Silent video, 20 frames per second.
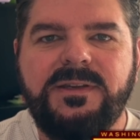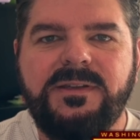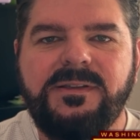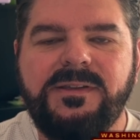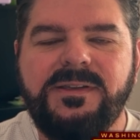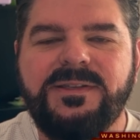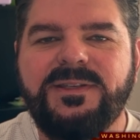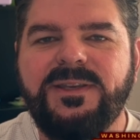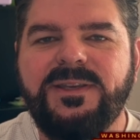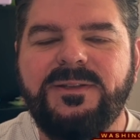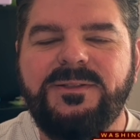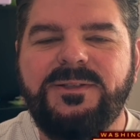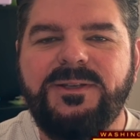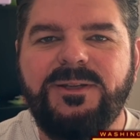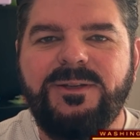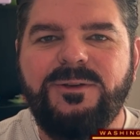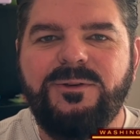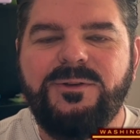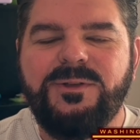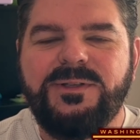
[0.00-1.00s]
Let's
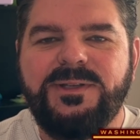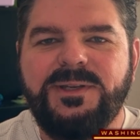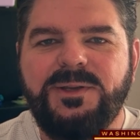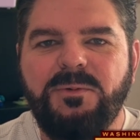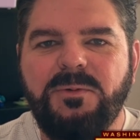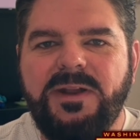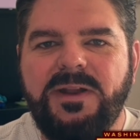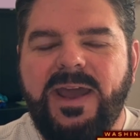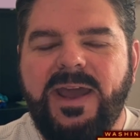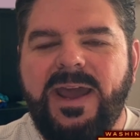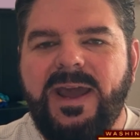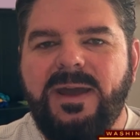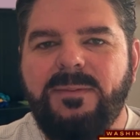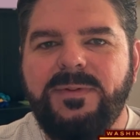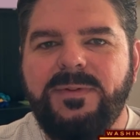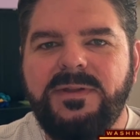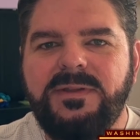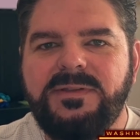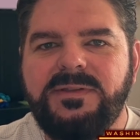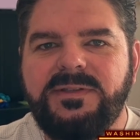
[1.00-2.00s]
continue to see what
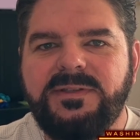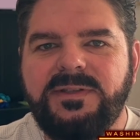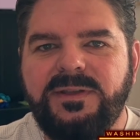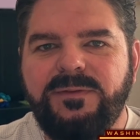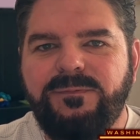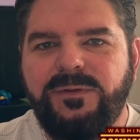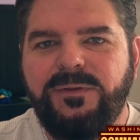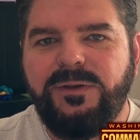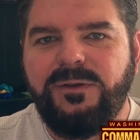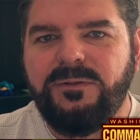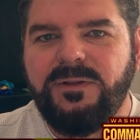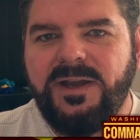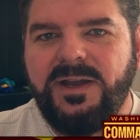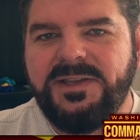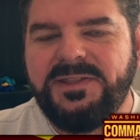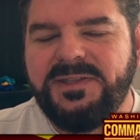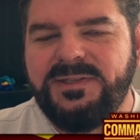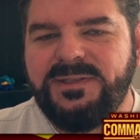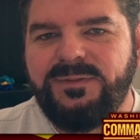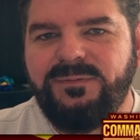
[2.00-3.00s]
happens. If you
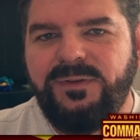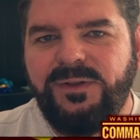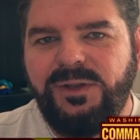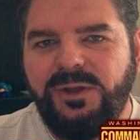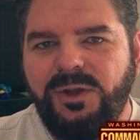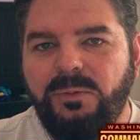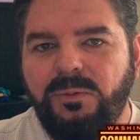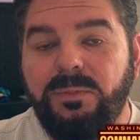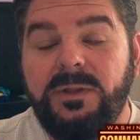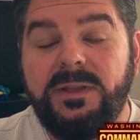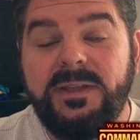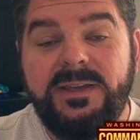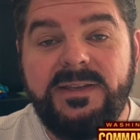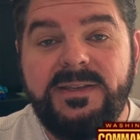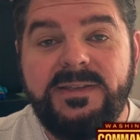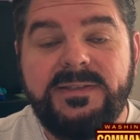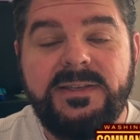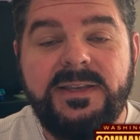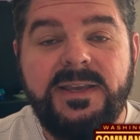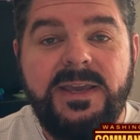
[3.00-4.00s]
like this video,
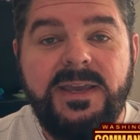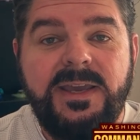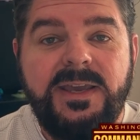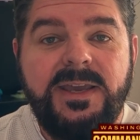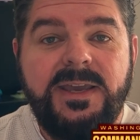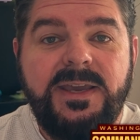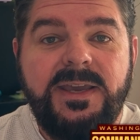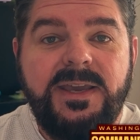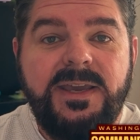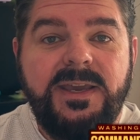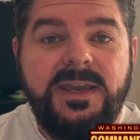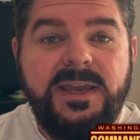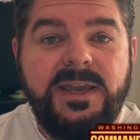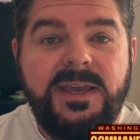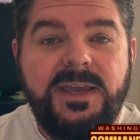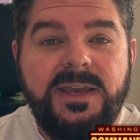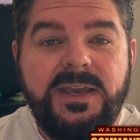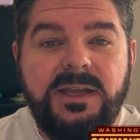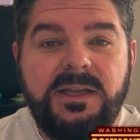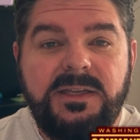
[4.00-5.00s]
please
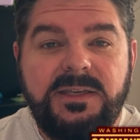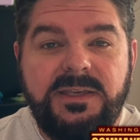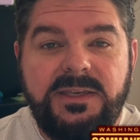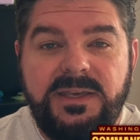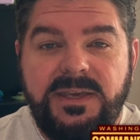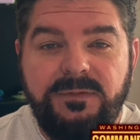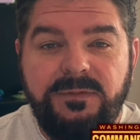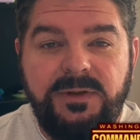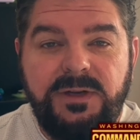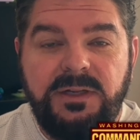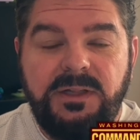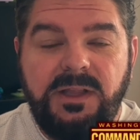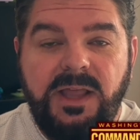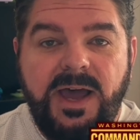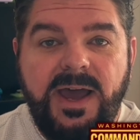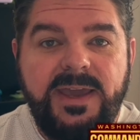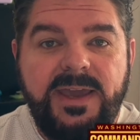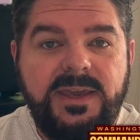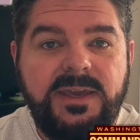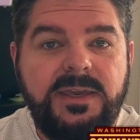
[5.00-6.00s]
give it a
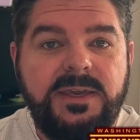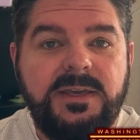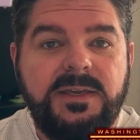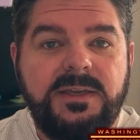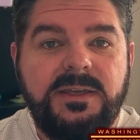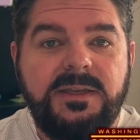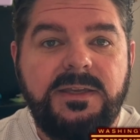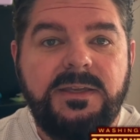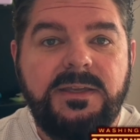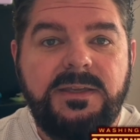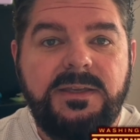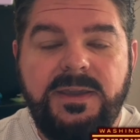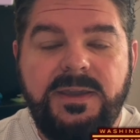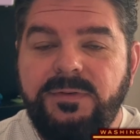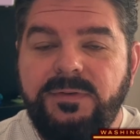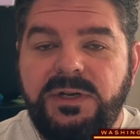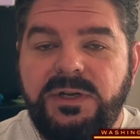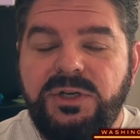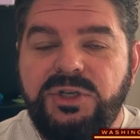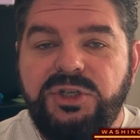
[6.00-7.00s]
like, give
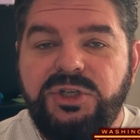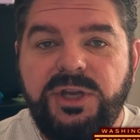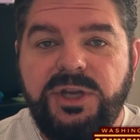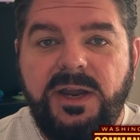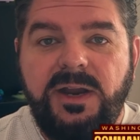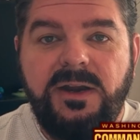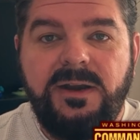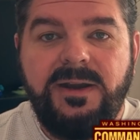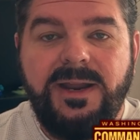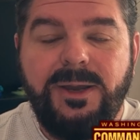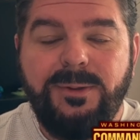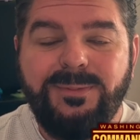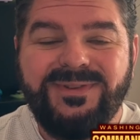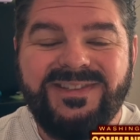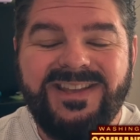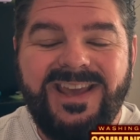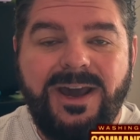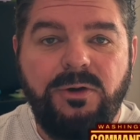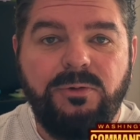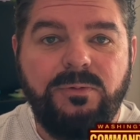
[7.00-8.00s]
it a share, helps
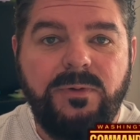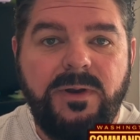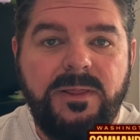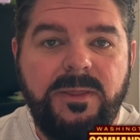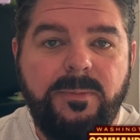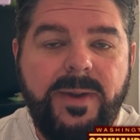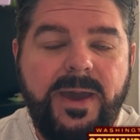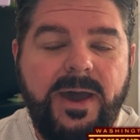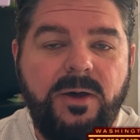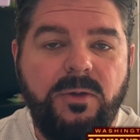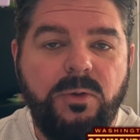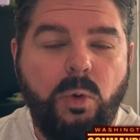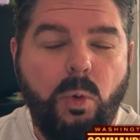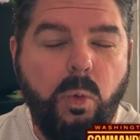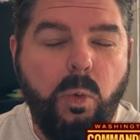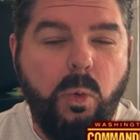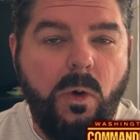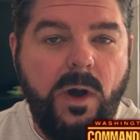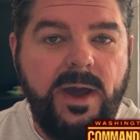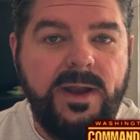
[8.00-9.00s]
the algorithm out
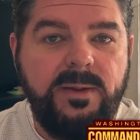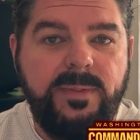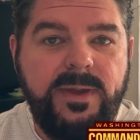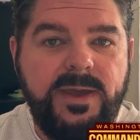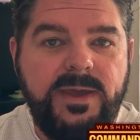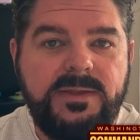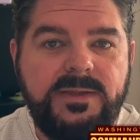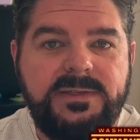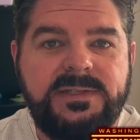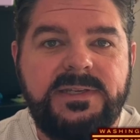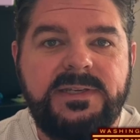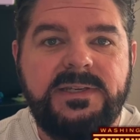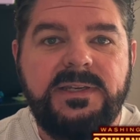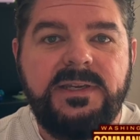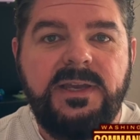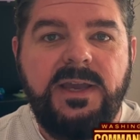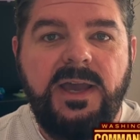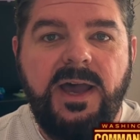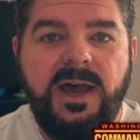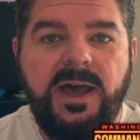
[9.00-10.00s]
quite a bit.
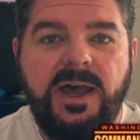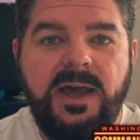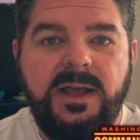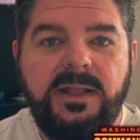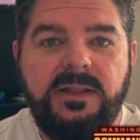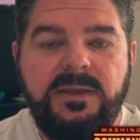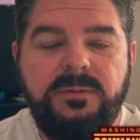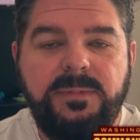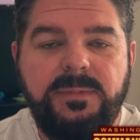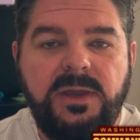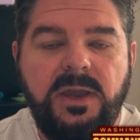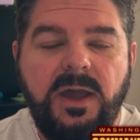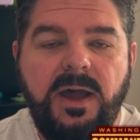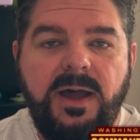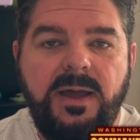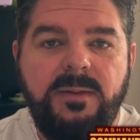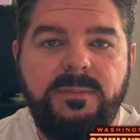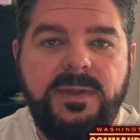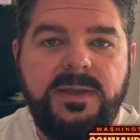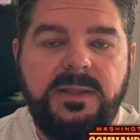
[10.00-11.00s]
Uh, leave me a
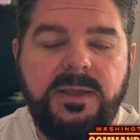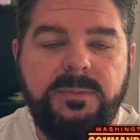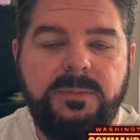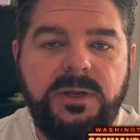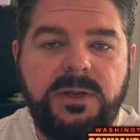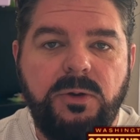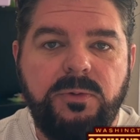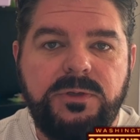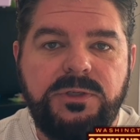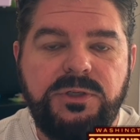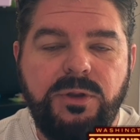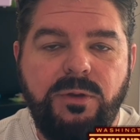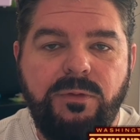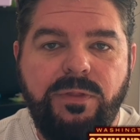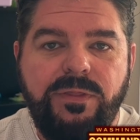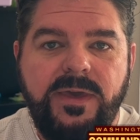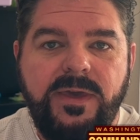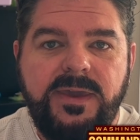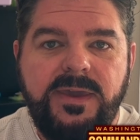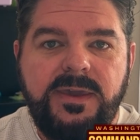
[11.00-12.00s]
comment, let me know what you
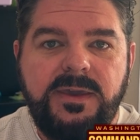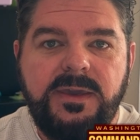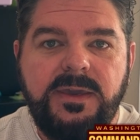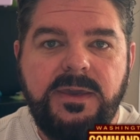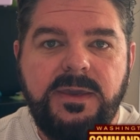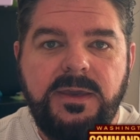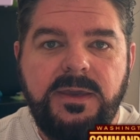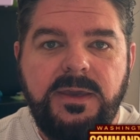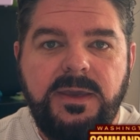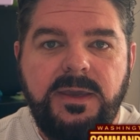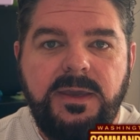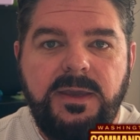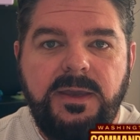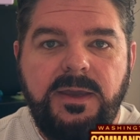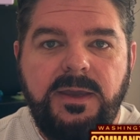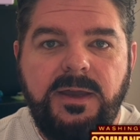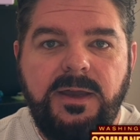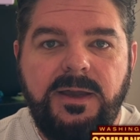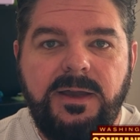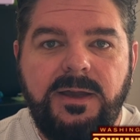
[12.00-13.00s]
think.
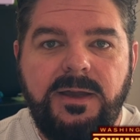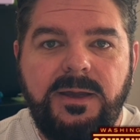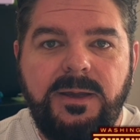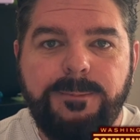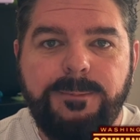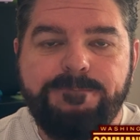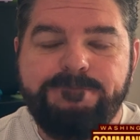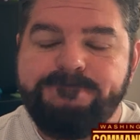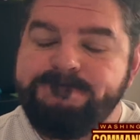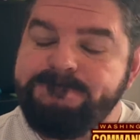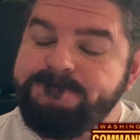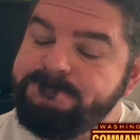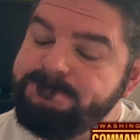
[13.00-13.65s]
Um,